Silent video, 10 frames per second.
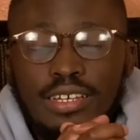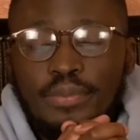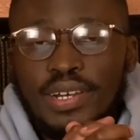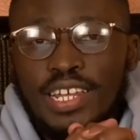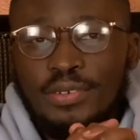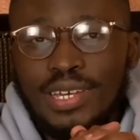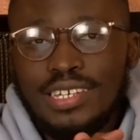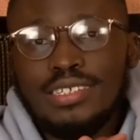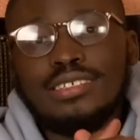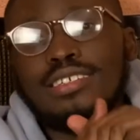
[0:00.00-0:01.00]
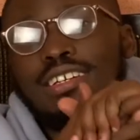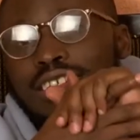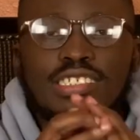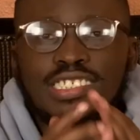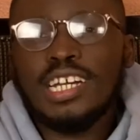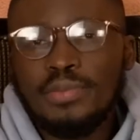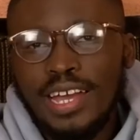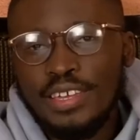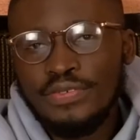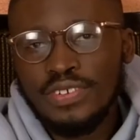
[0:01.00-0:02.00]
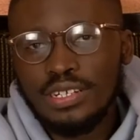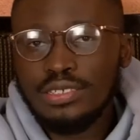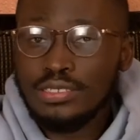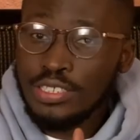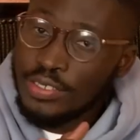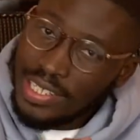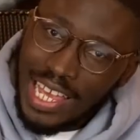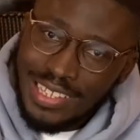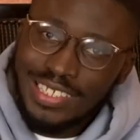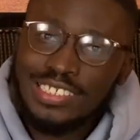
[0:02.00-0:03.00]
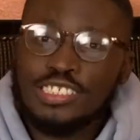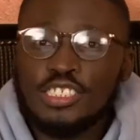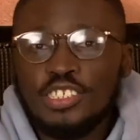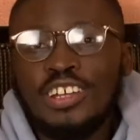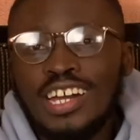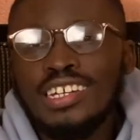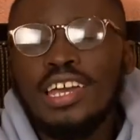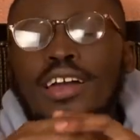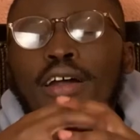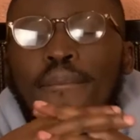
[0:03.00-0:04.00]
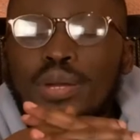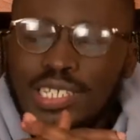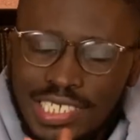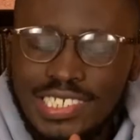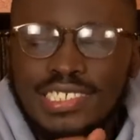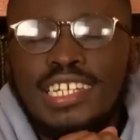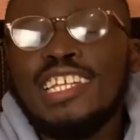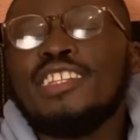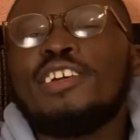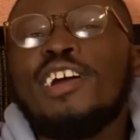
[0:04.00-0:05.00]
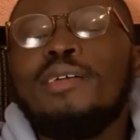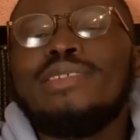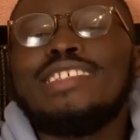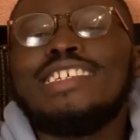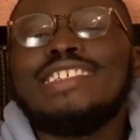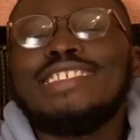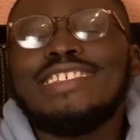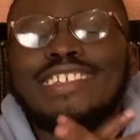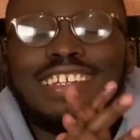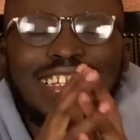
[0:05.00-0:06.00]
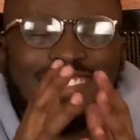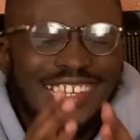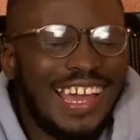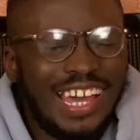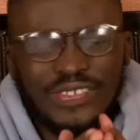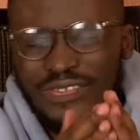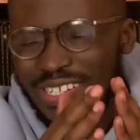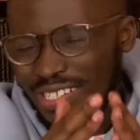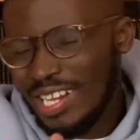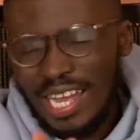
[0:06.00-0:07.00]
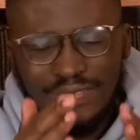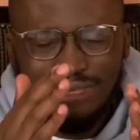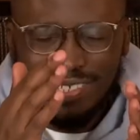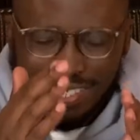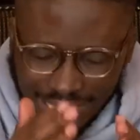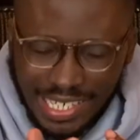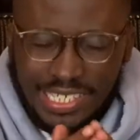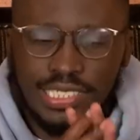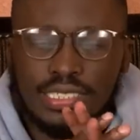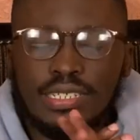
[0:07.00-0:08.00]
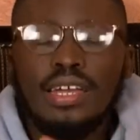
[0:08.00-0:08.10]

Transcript: But anyway, tell me how you feel. Did you like this? Did you not? Please hit the comment section. Let's have a conversation.